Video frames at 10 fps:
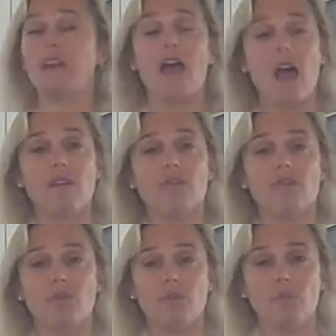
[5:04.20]
they have to
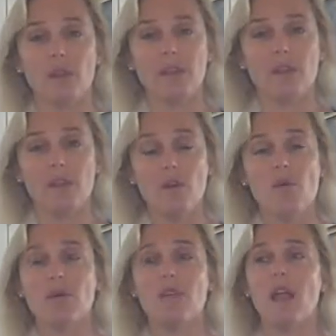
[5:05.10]
do it with,
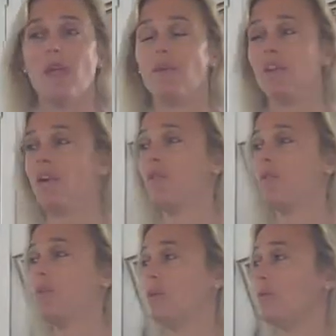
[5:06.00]
with, it, with, ever,
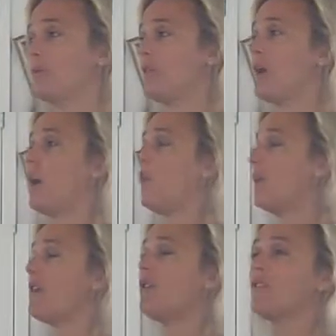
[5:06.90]
with, with it,
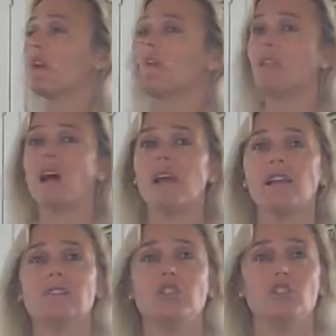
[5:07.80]
whatever they would like
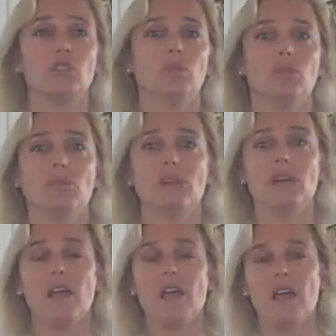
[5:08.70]
to do.
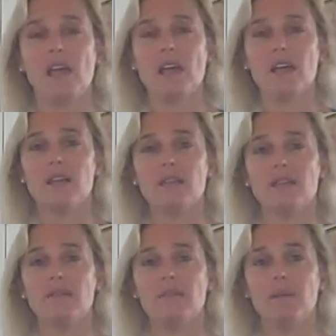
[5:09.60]
And
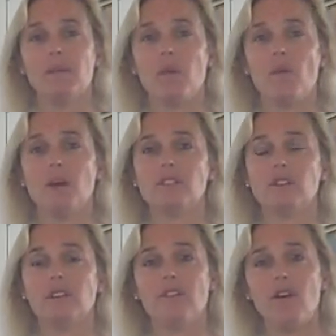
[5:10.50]
be it they want to
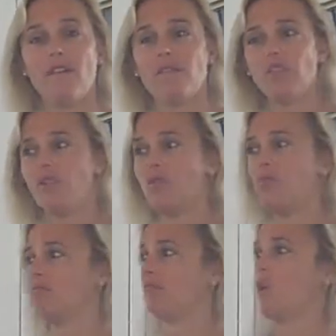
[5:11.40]
live off of you,
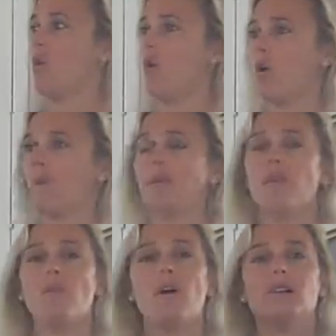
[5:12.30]
or be it they
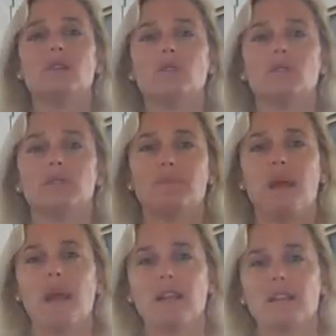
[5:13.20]
want to
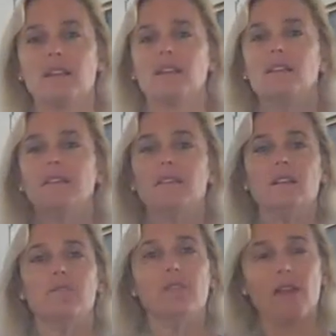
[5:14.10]
expand and
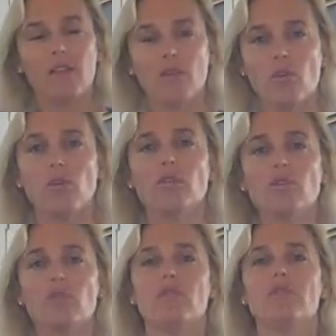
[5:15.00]
be on their own and
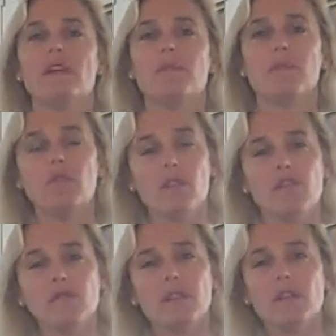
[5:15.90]
do their thing, but you give
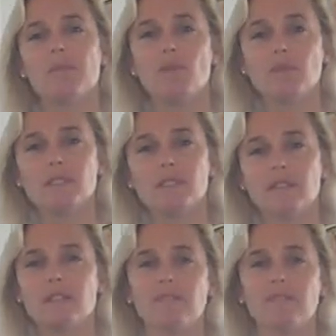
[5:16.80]
them a little boost.